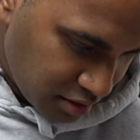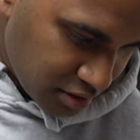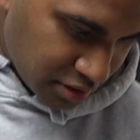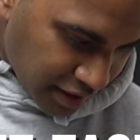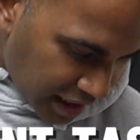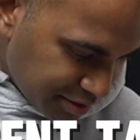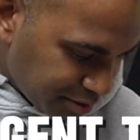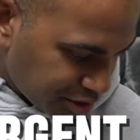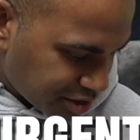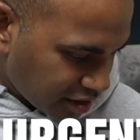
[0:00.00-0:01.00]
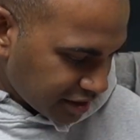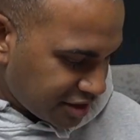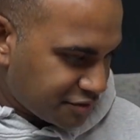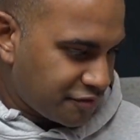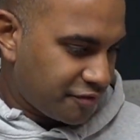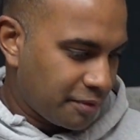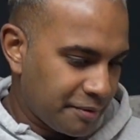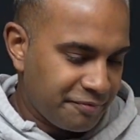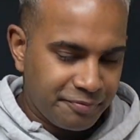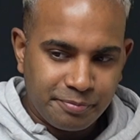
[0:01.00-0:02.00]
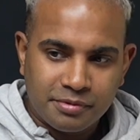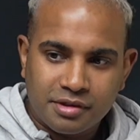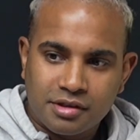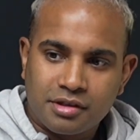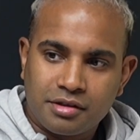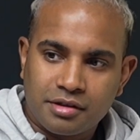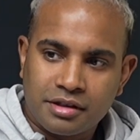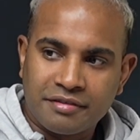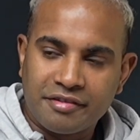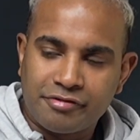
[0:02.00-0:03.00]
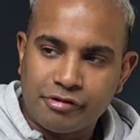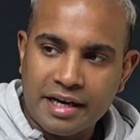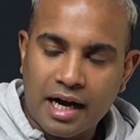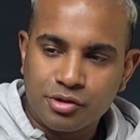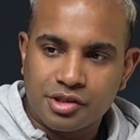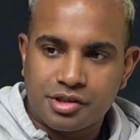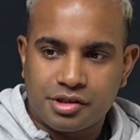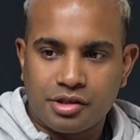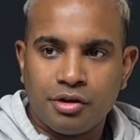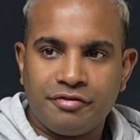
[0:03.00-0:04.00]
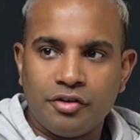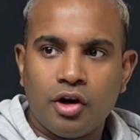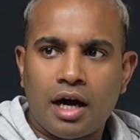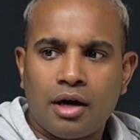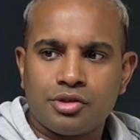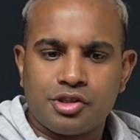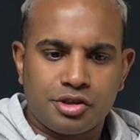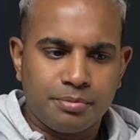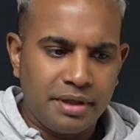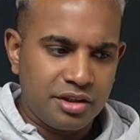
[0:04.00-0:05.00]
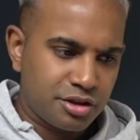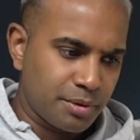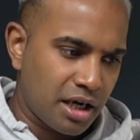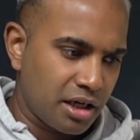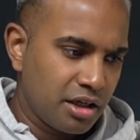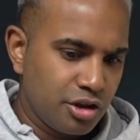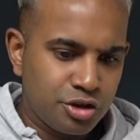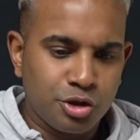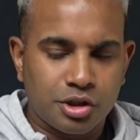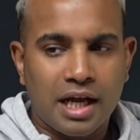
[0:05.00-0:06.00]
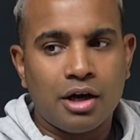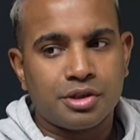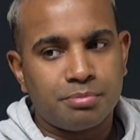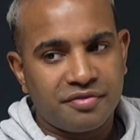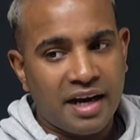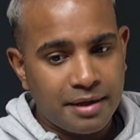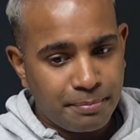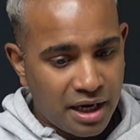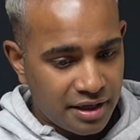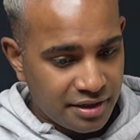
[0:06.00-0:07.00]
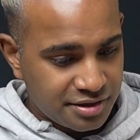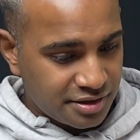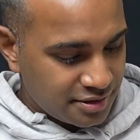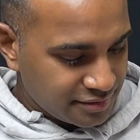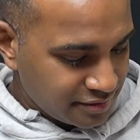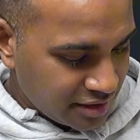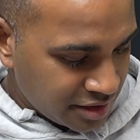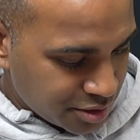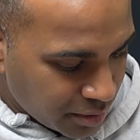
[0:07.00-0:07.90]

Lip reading: So guys, we've just got this, we're given 3 houses or 4 houses submitted to our social housing provider partners, and this is